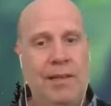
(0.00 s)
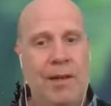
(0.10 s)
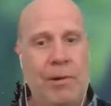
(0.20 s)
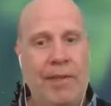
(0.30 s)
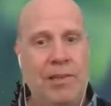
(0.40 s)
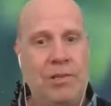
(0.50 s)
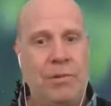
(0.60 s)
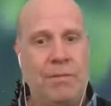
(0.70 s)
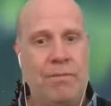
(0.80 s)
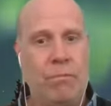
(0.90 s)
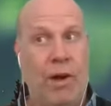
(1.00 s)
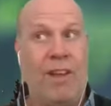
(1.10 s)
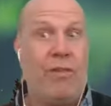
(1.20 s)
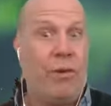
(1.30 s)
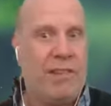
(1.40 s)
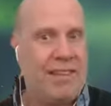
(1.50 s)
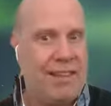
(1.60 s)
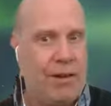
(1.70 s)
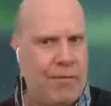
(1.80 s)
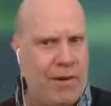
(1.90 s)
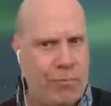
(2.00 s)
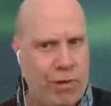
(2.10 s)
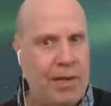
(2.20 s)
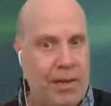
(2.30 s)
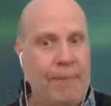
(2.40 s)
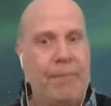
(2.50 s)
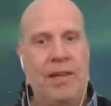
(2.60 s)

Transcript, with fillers: around that sort of what I feel is a very real